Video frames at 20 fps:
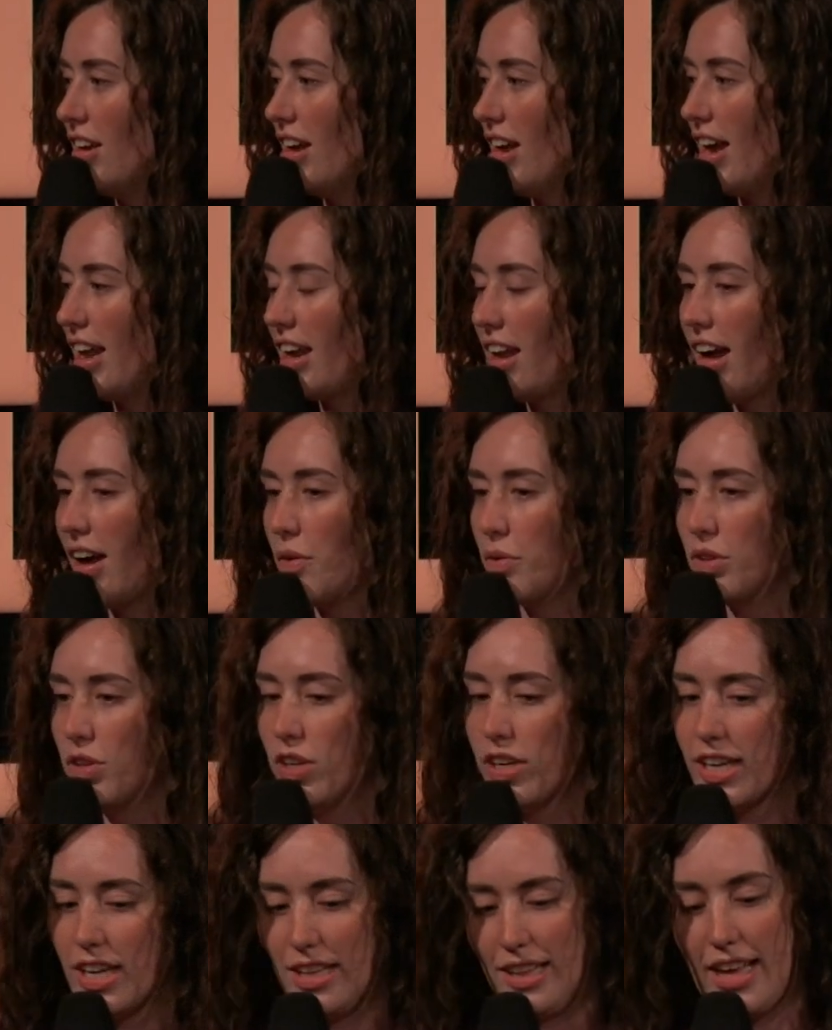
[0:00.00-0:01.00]
And I would
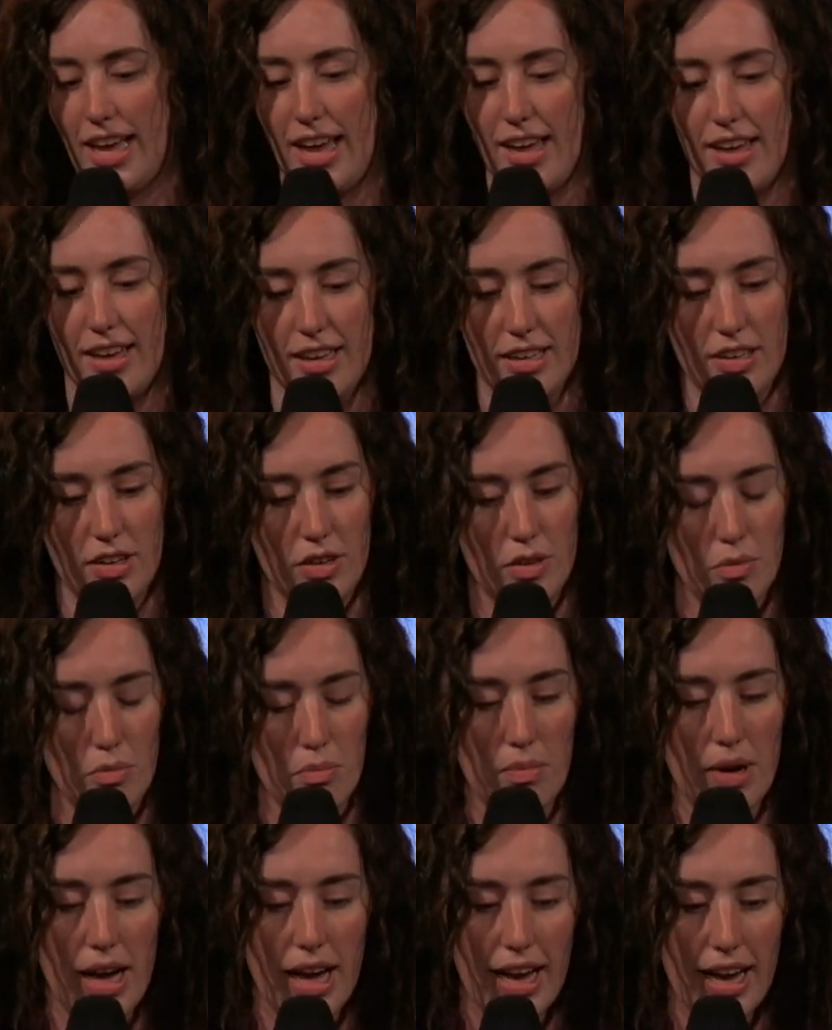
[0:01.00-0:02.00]
look at like
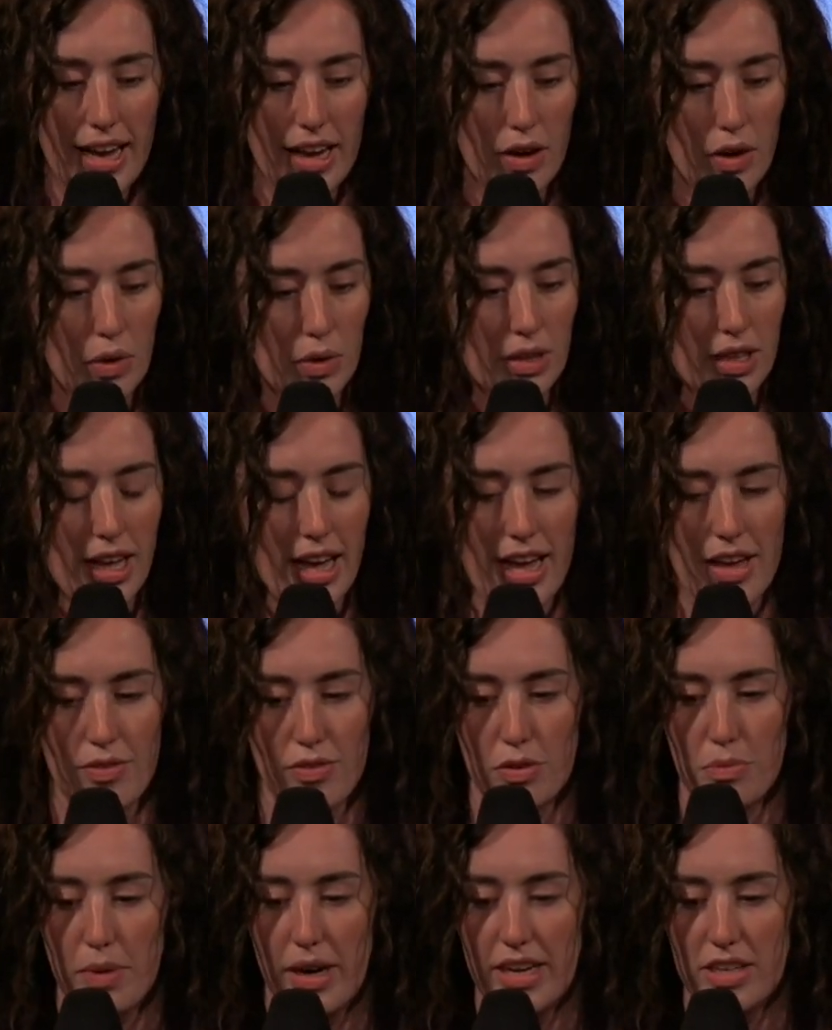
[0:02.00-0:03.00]
my own life or
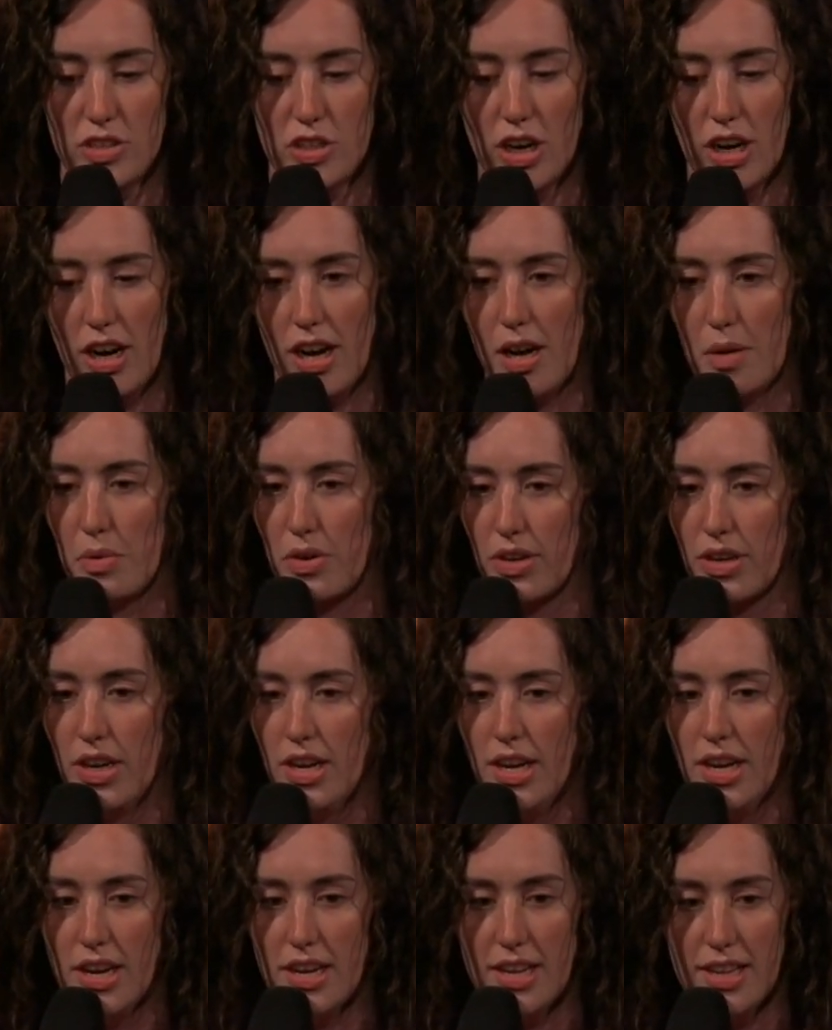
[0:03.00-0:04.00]
my job or
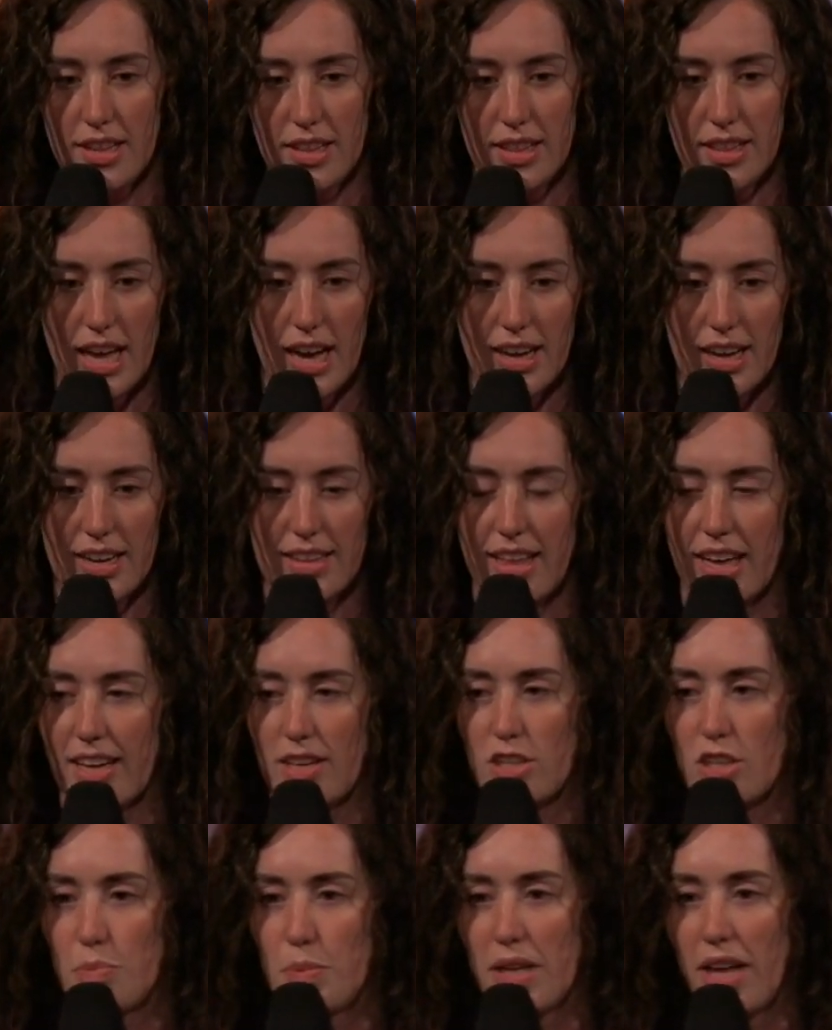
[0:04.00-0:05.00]
that kind of thing and
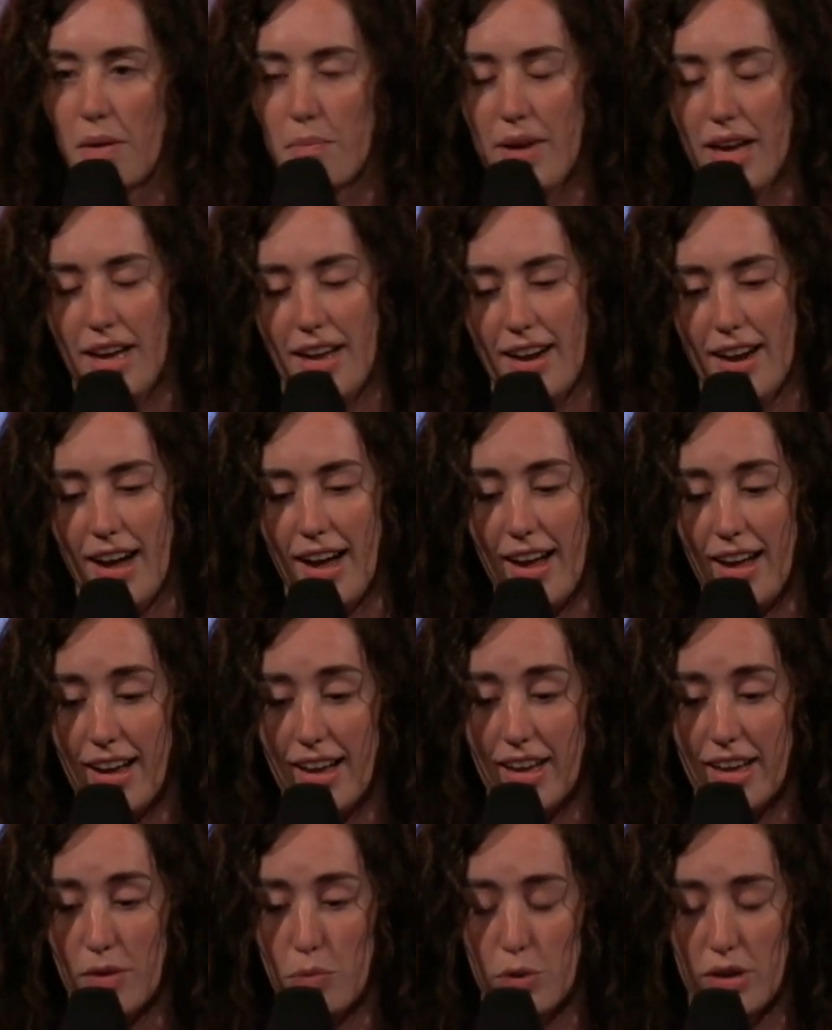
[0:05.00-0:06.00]
just be like, man,
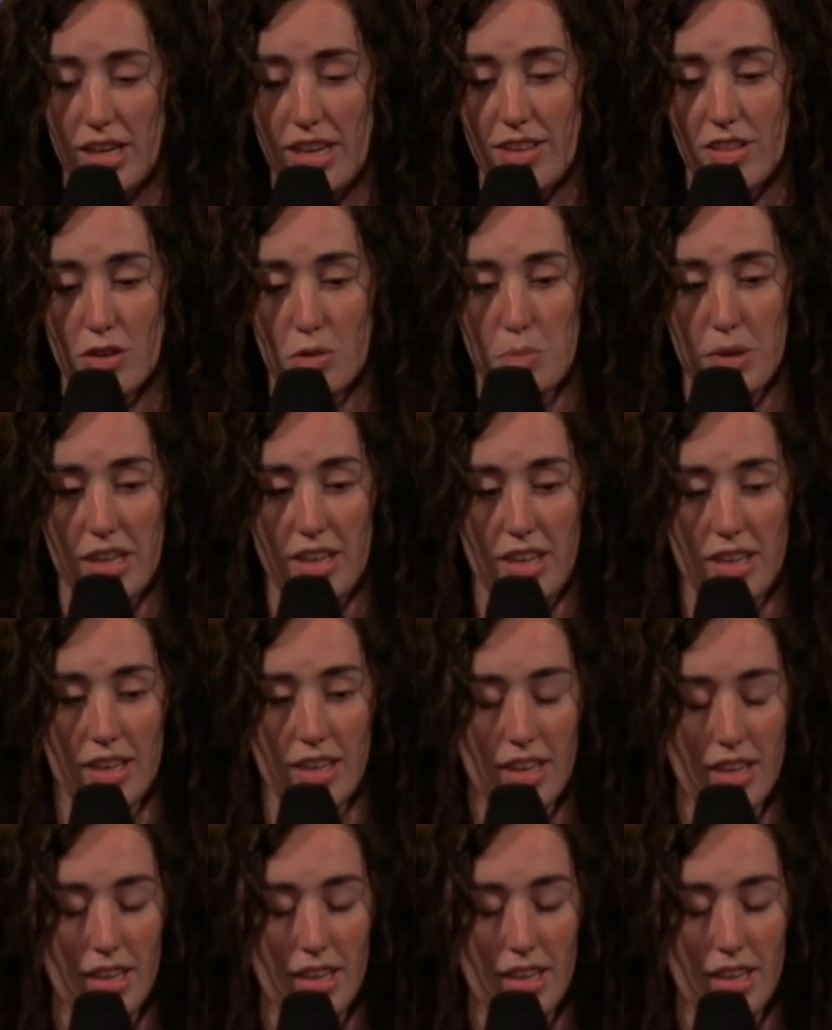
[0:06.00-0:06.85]
I would either be